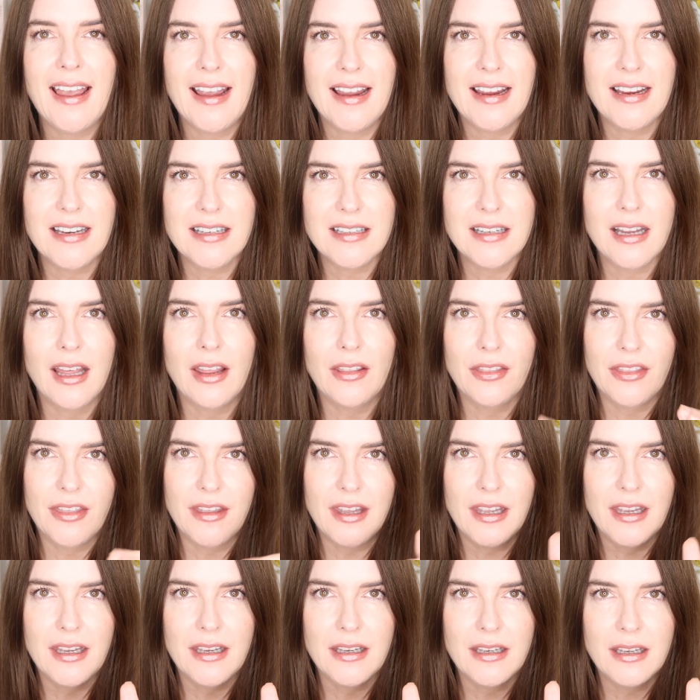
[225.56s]
in
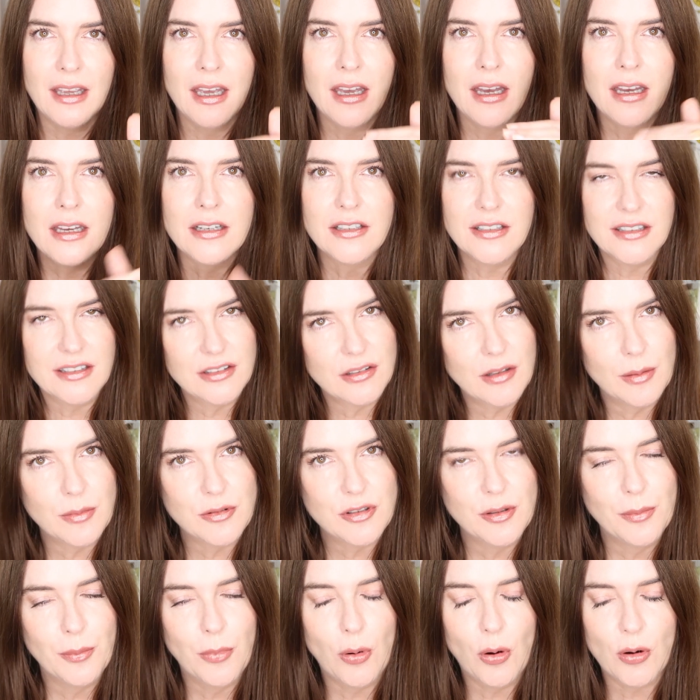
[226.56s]
the
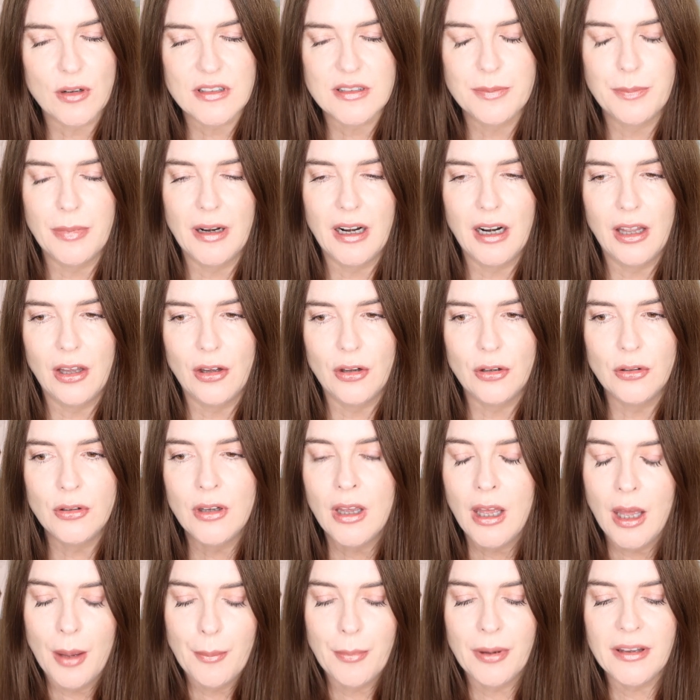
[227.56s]
description box below.
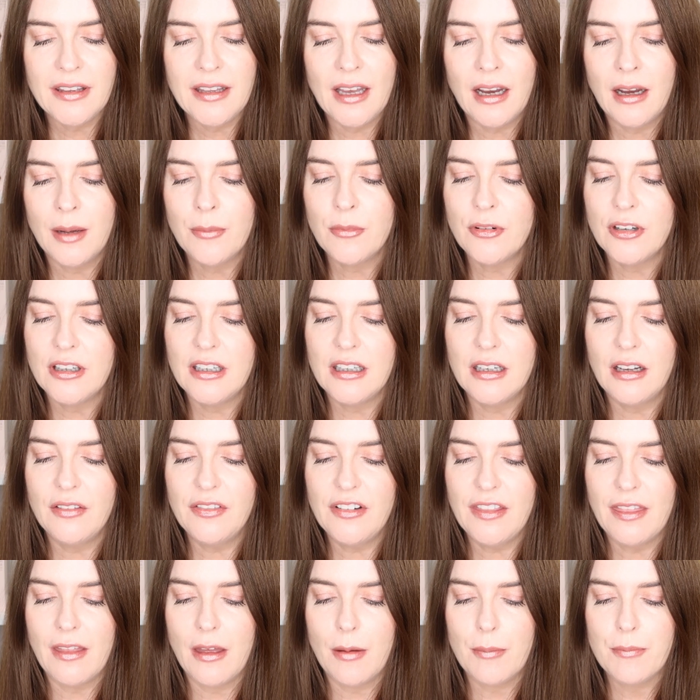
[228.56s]
But yeah, I'm really
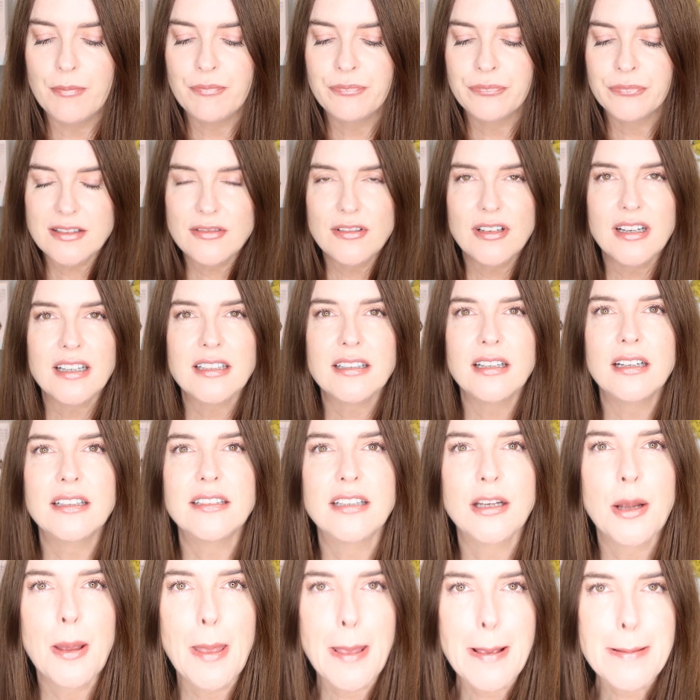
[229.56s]
loving them. It's really
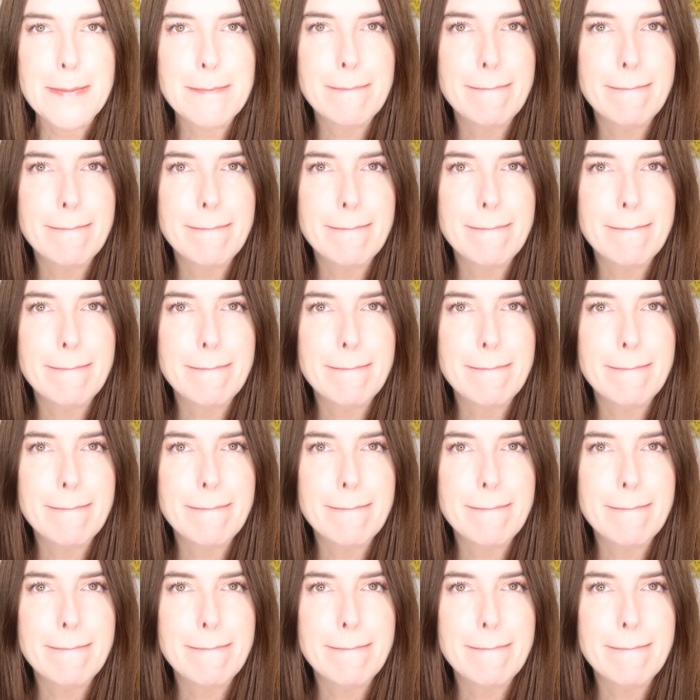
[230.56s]
exciting.